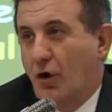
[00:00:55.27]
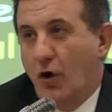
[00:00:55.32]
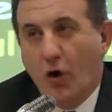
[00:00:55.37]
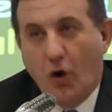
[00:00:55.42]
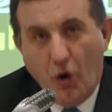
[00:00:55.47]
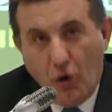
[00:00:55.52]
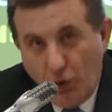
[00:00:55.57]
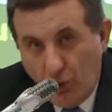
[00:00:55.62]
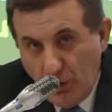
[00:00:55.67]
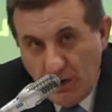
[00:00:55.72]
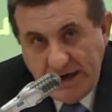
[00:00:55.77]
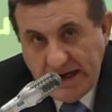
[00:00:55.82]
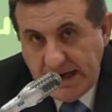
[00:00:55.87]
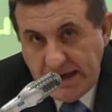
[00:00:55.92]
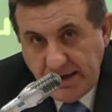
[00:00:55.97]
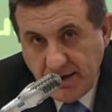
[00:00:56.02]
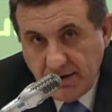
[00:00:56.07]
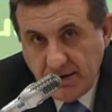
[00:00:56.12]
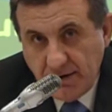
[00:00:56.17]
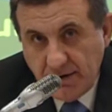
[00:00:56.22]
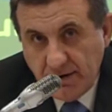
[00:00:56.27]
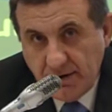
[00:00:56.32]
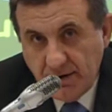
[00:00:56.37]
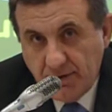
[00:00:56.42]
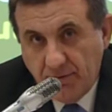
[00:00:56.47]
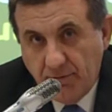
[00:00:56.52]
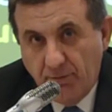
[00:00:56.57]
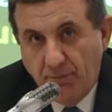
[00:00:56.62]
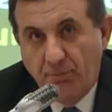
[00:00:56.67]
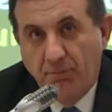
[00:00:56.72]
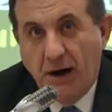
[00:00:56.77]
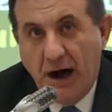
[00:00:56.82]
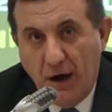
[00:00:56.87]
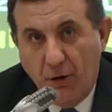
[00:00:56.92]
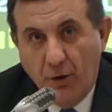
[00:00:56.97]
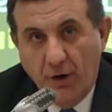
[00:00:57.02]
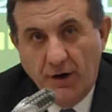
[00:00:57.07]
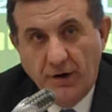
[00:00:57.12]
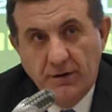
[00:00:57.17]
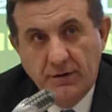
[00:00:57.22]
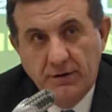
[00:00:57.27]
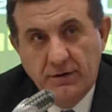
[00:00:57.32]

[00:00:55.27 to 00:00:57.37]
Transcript: only power,